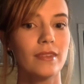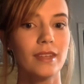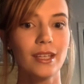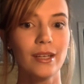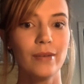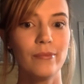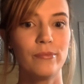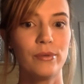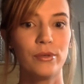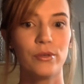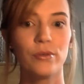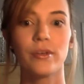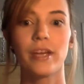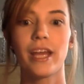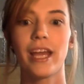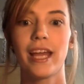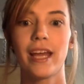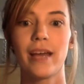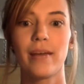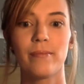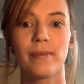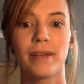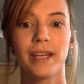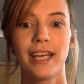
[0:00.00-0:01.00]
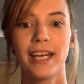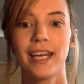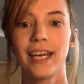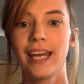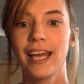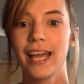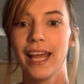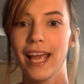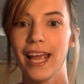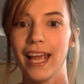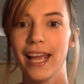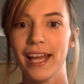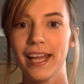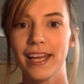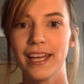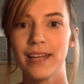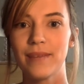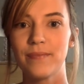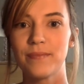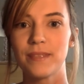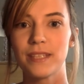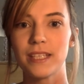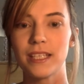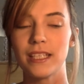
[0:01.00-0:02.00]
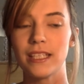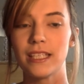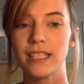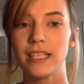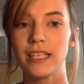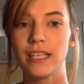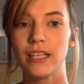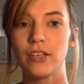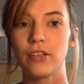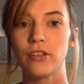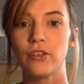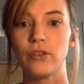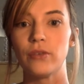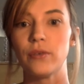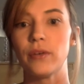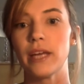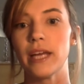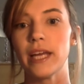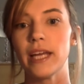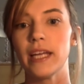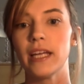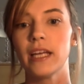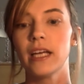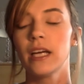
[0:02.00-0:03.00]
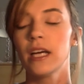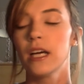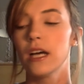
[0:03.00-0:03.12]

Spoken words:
boot camp and MCT included.